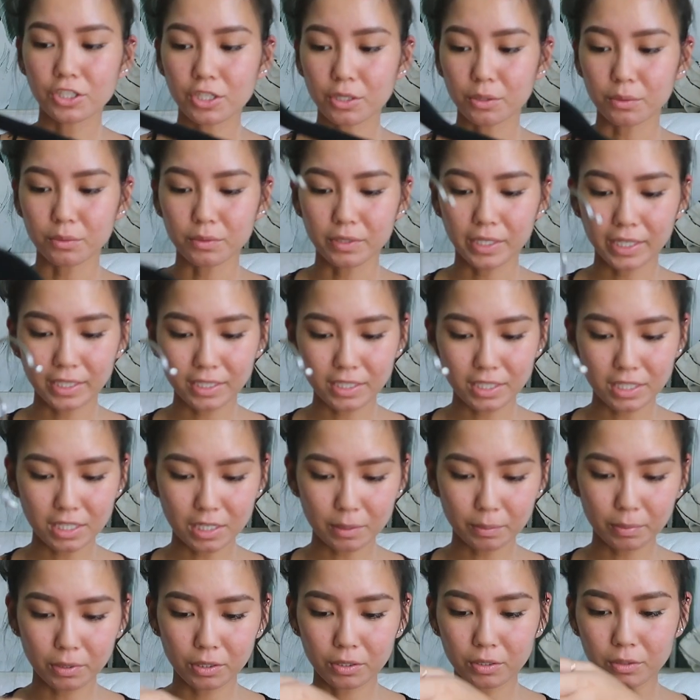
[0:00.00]
So next
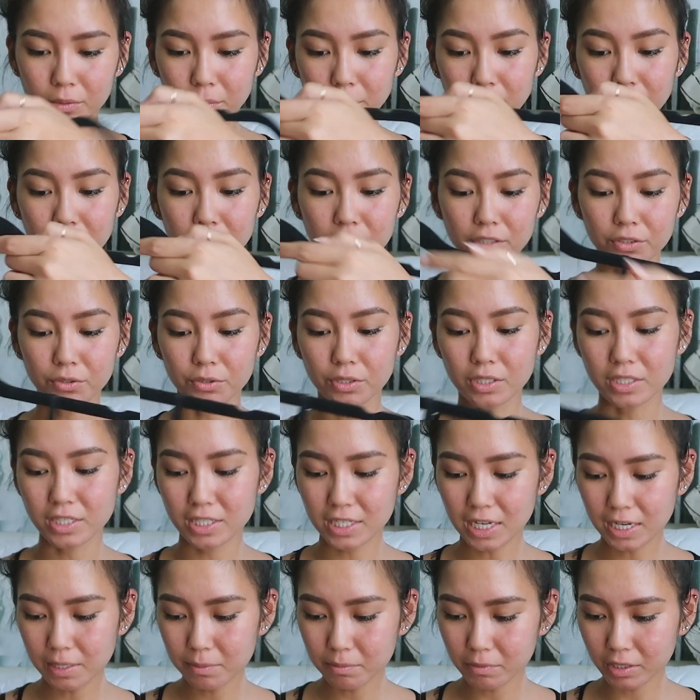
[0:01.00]
up, we're gonna do the
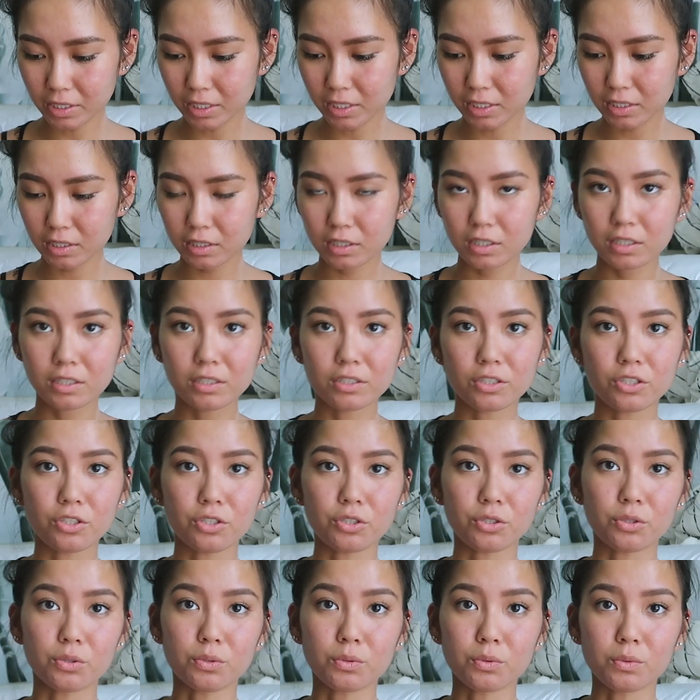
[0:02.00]
same thing
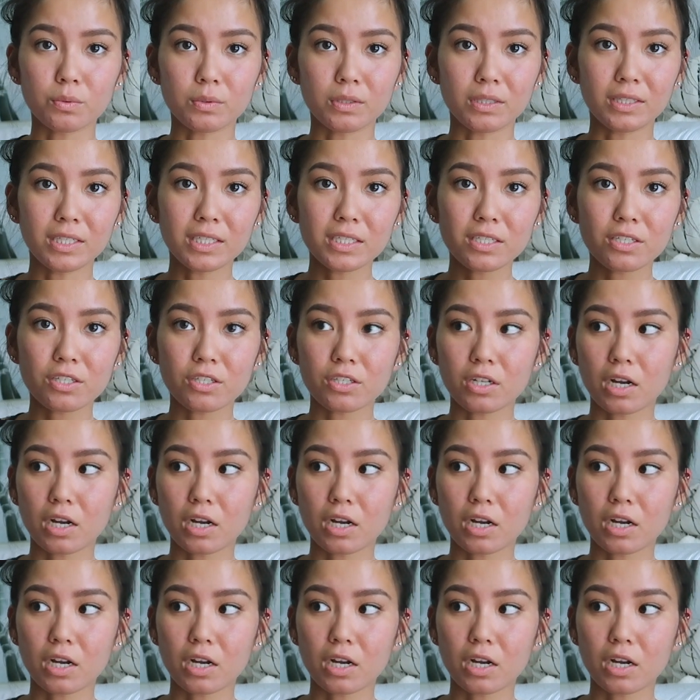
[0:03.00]
to this